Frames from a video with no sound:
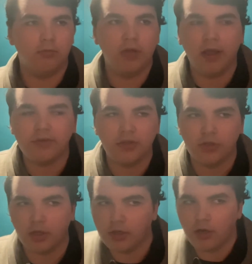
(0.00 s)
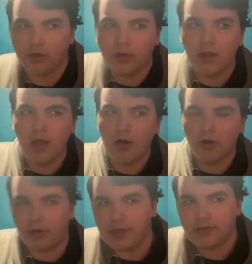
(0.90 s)
We have to check on
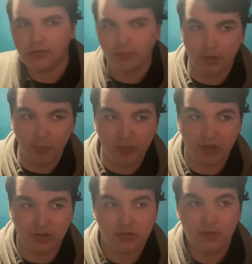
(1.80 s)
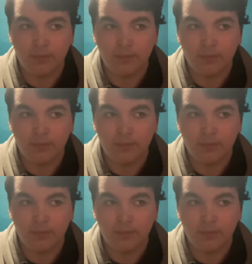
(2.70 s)
her history because